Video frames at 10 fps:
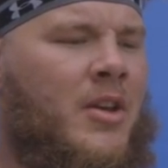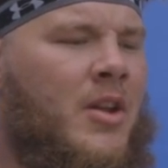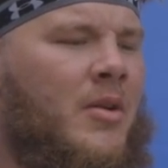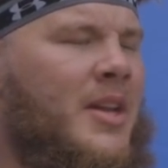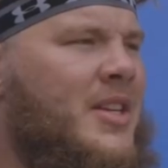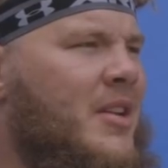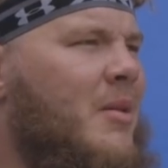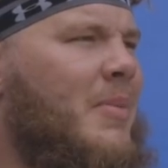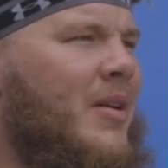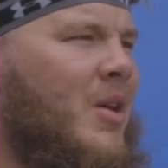you know continue
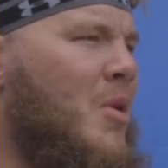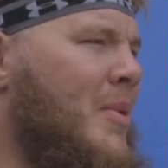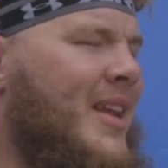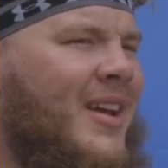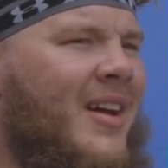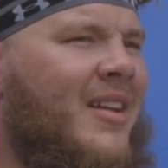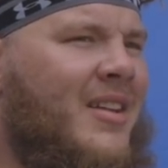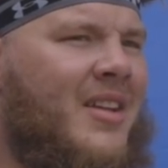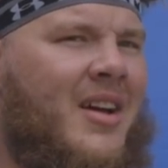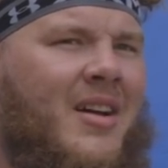to build on what we did good
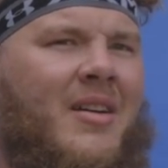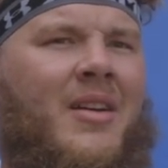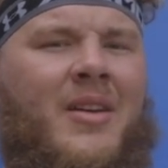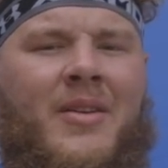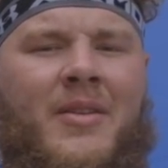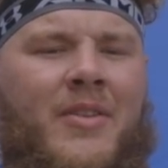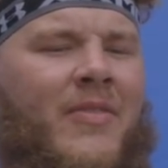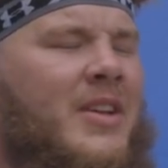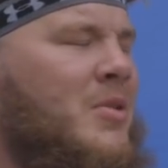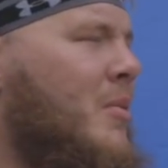and uh,
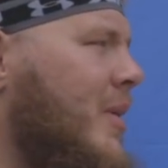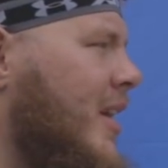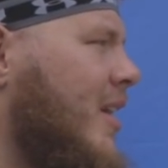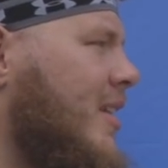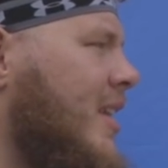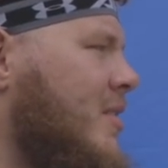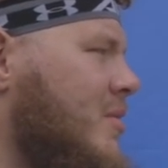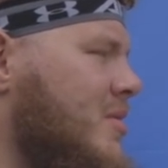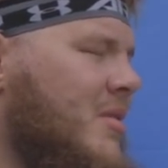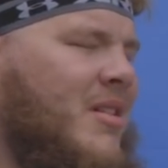fix what we uh, didn't
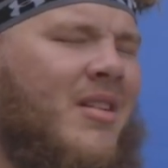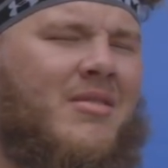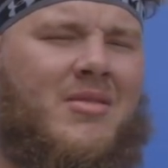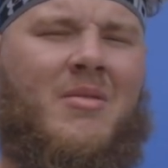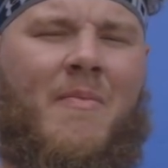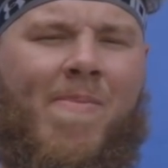do so good on. So